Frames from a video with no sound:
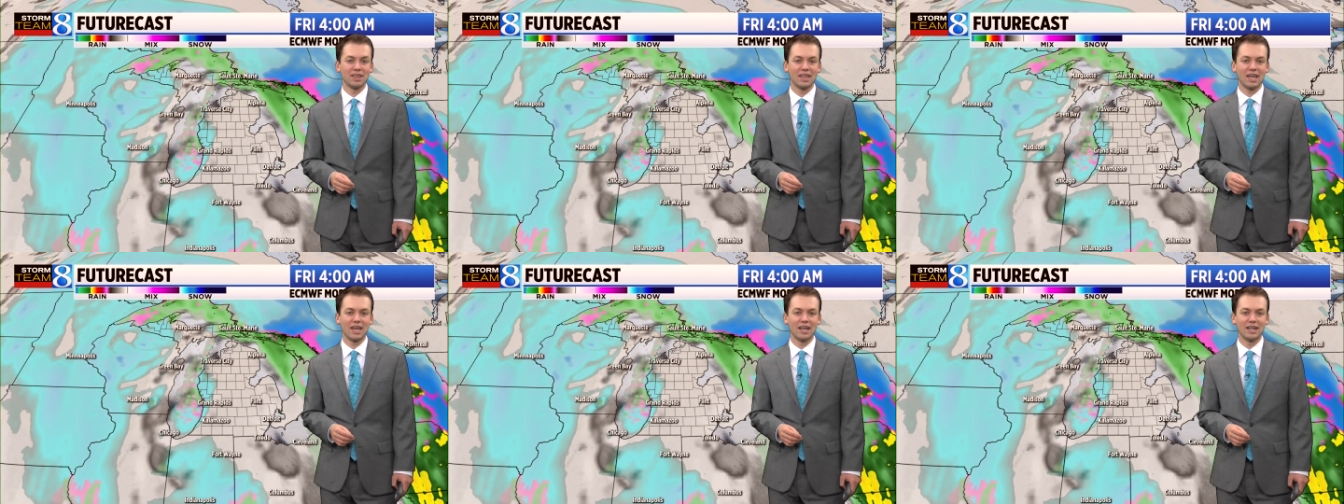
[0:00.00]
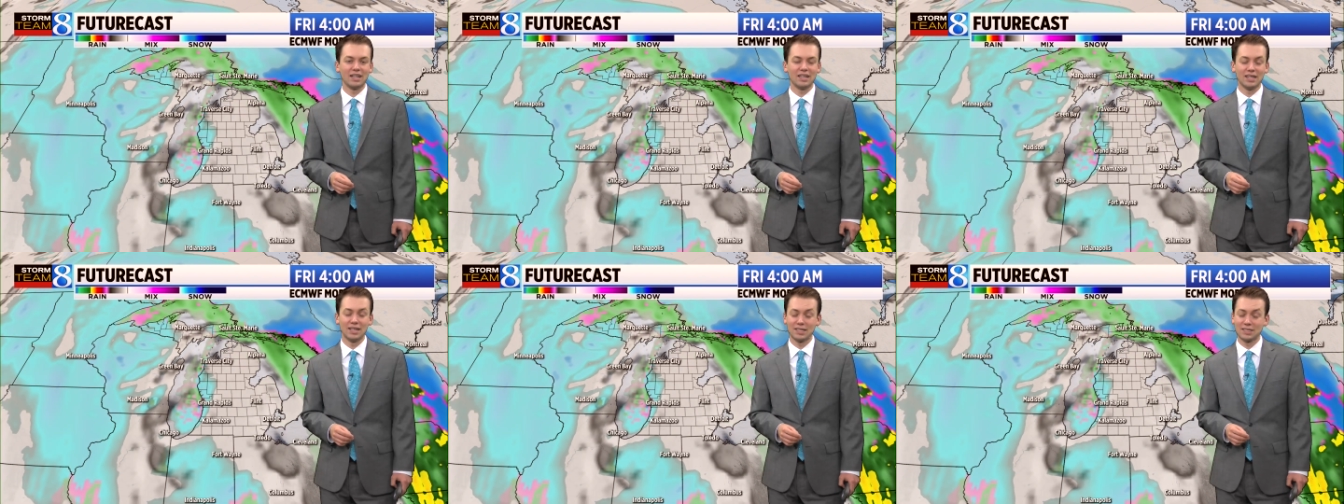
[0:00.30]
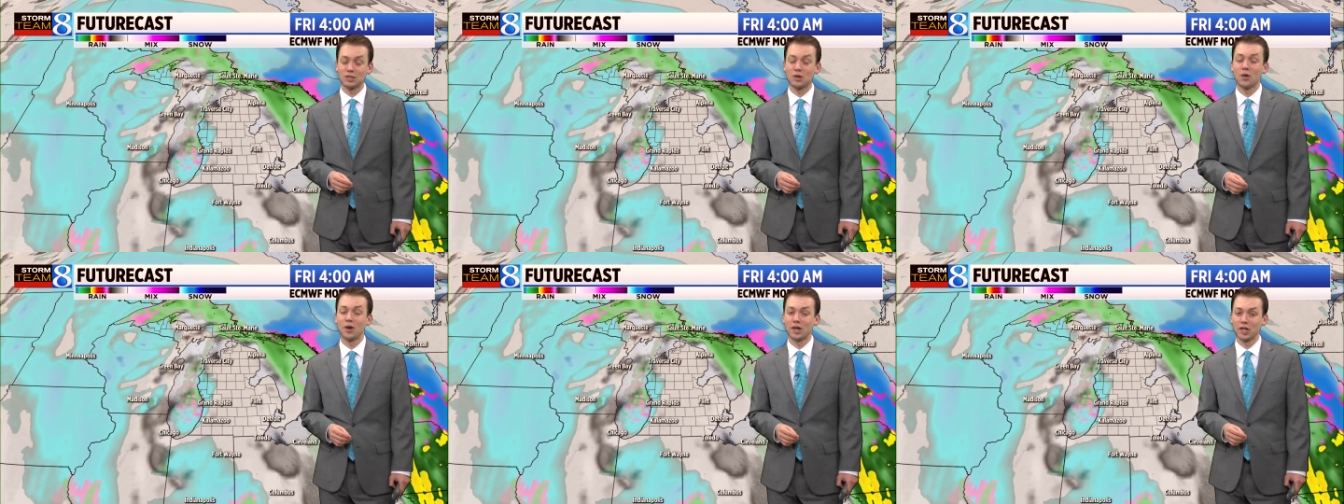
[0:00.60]
that it's
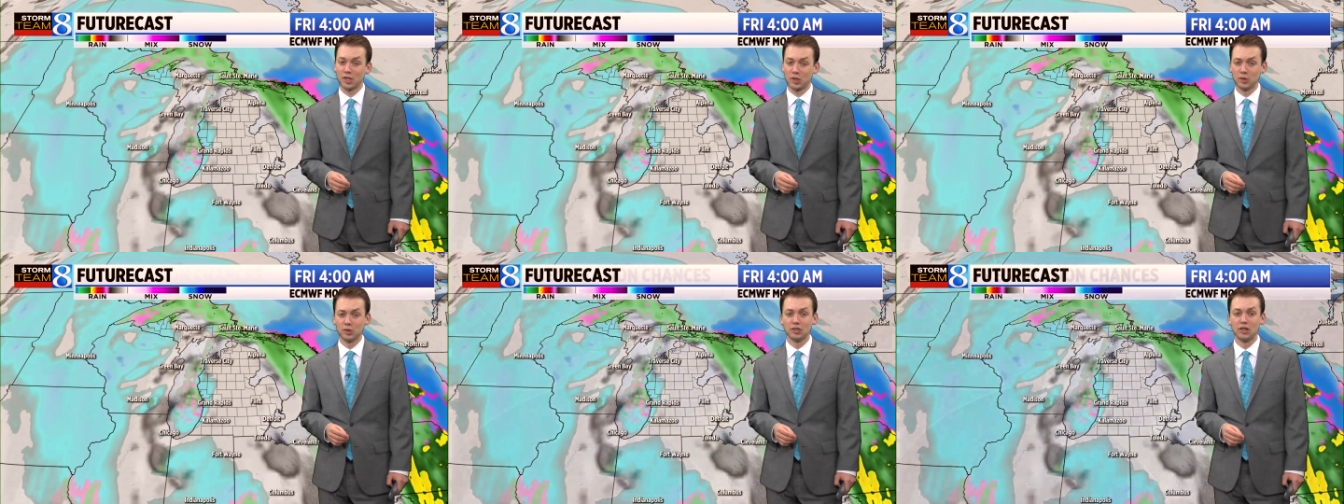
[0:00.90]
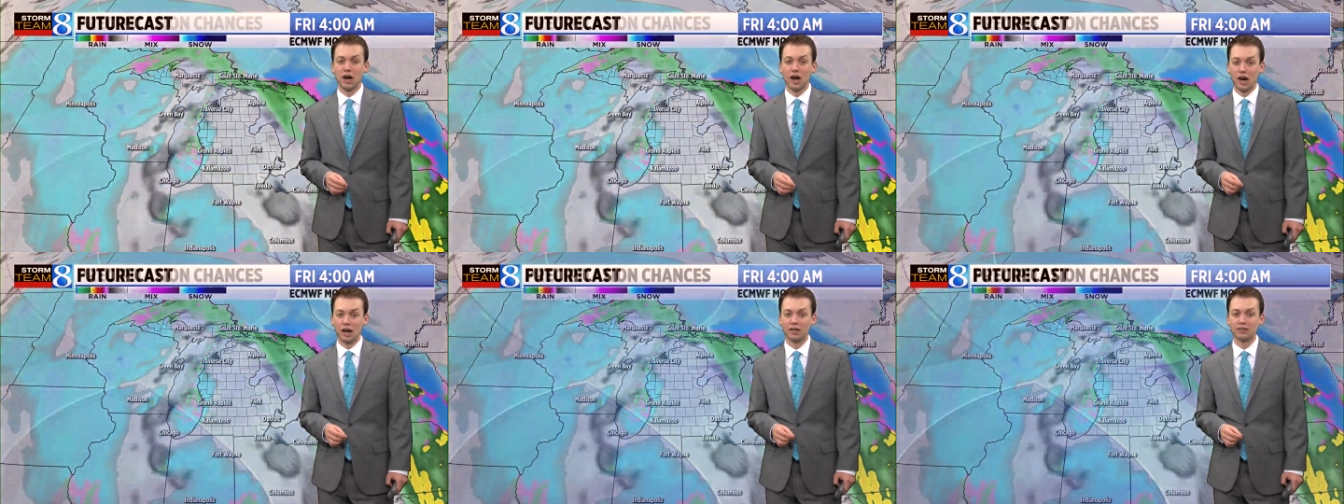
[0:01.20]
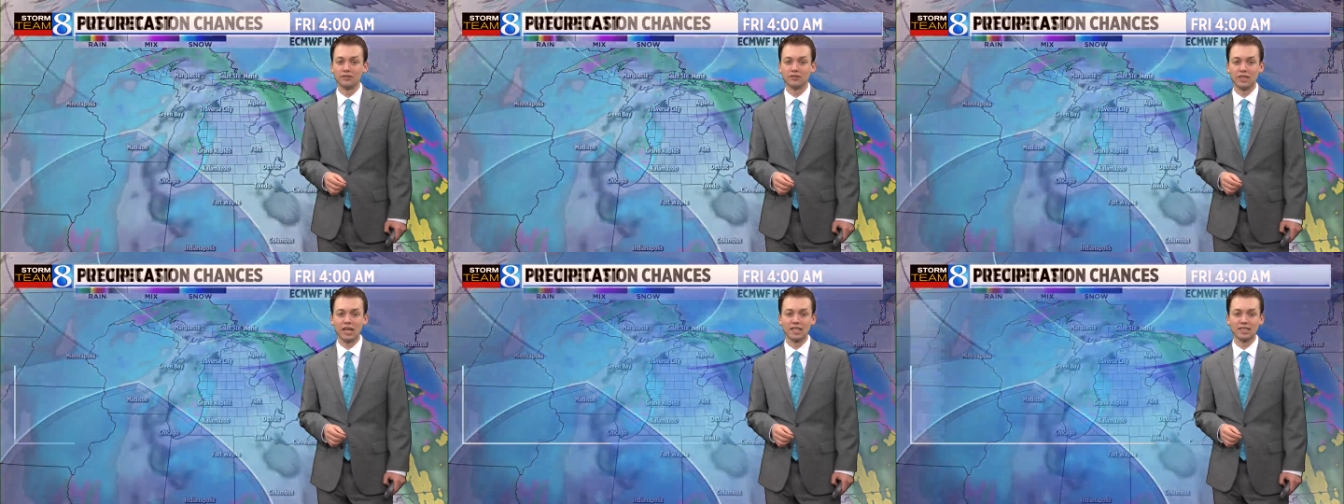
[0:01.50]
going to cool
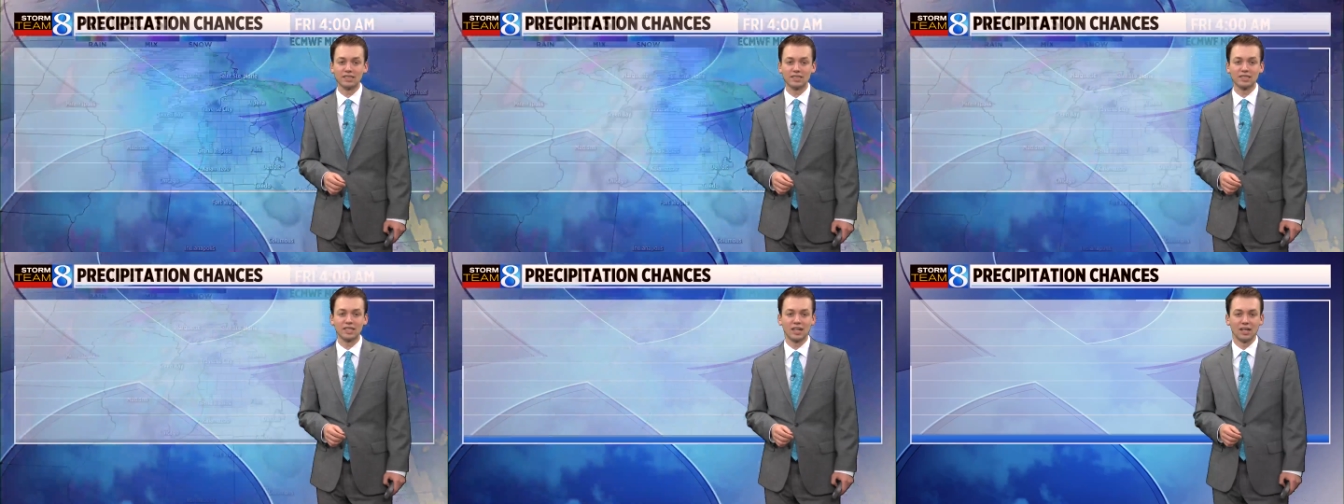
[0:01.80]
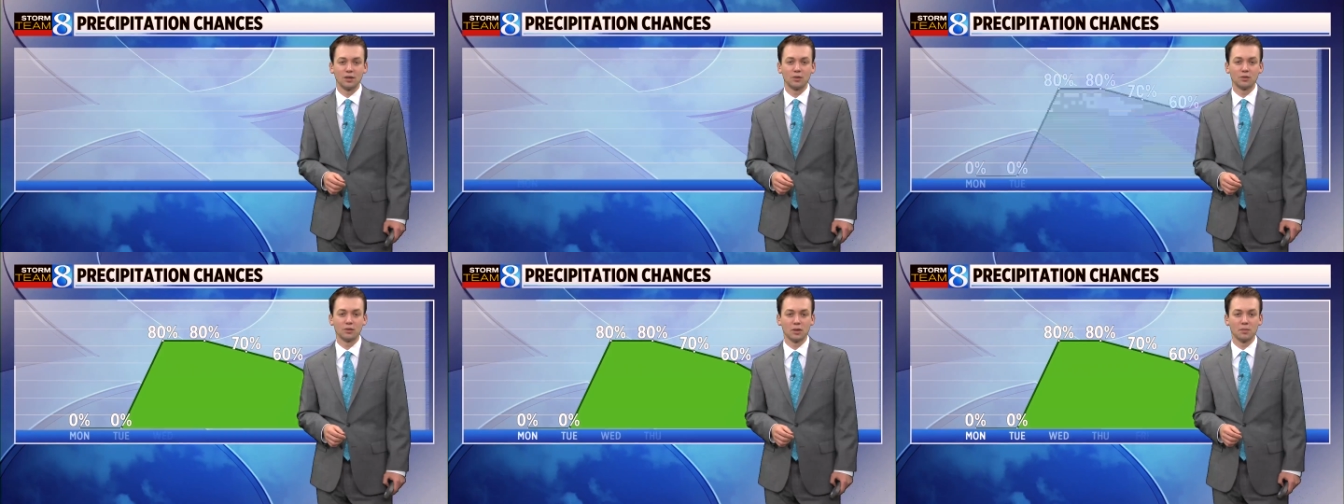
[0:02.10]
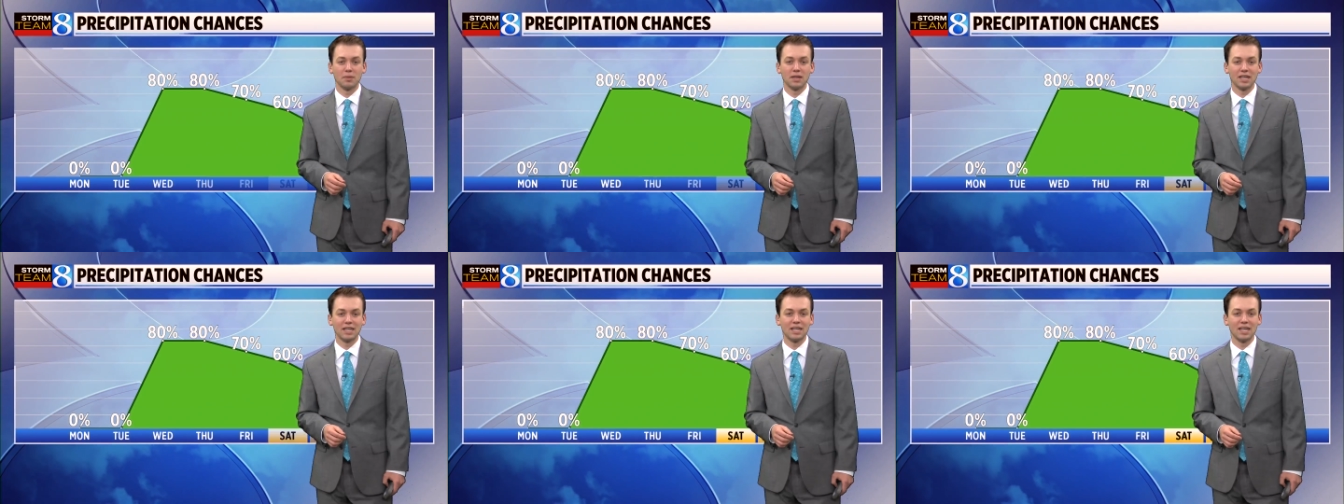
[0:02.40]
off. That's the
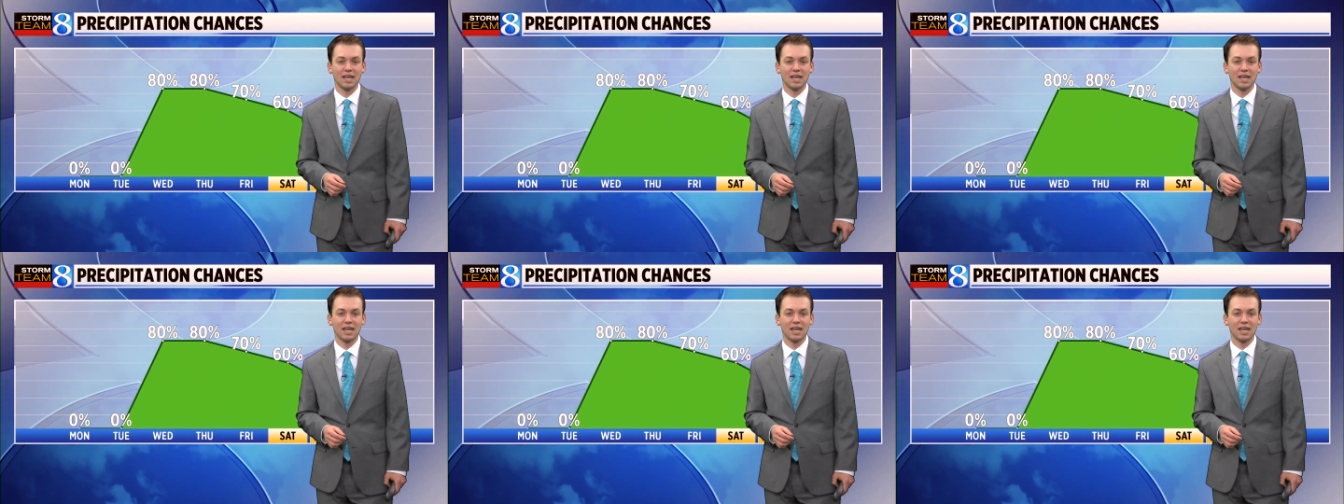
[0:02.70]
big